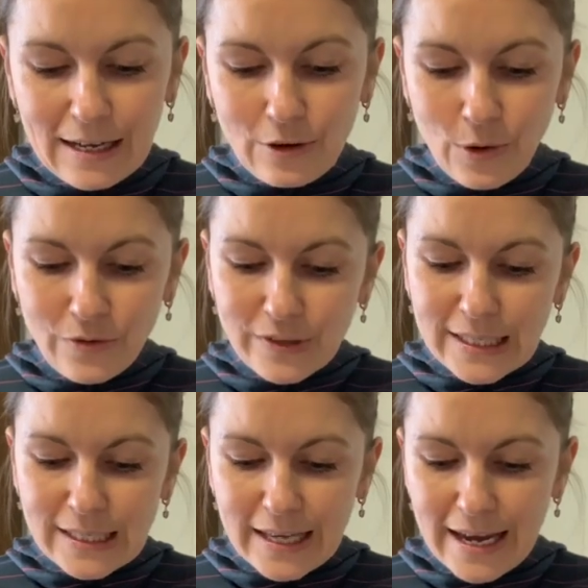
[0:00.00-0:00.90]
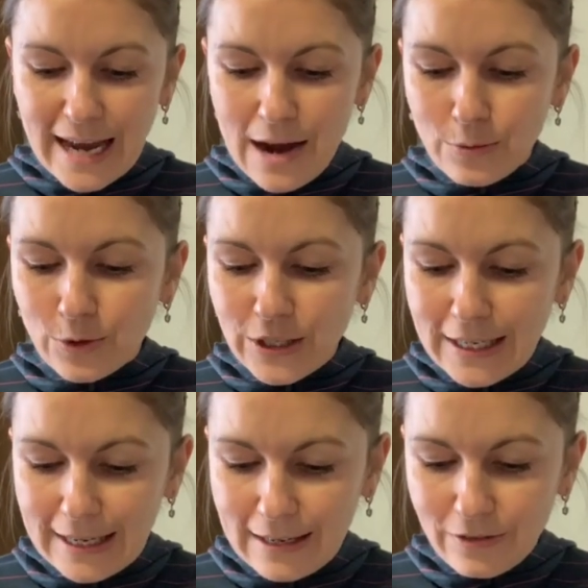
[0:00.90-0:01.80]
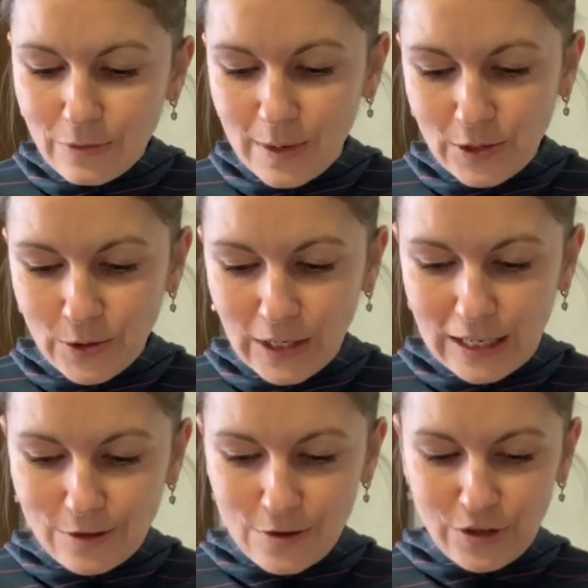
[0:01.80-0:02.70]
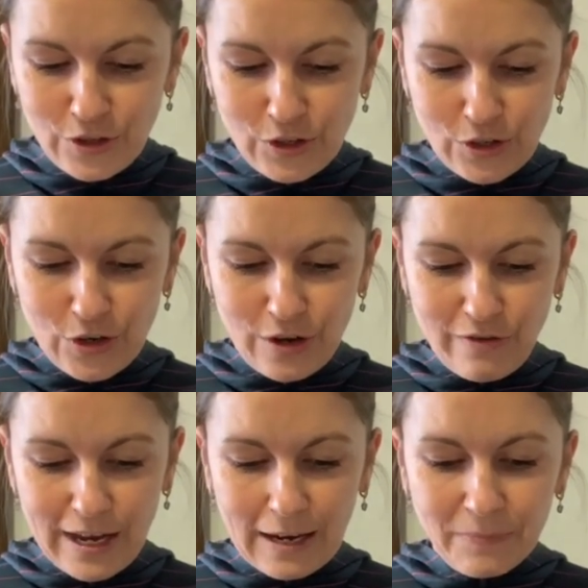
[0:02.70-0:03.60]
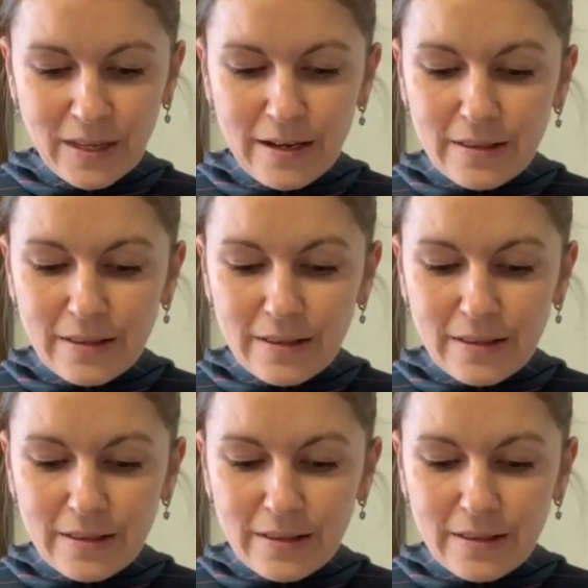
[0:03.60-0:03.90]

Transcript: You often say, I would give, but only to the deserving.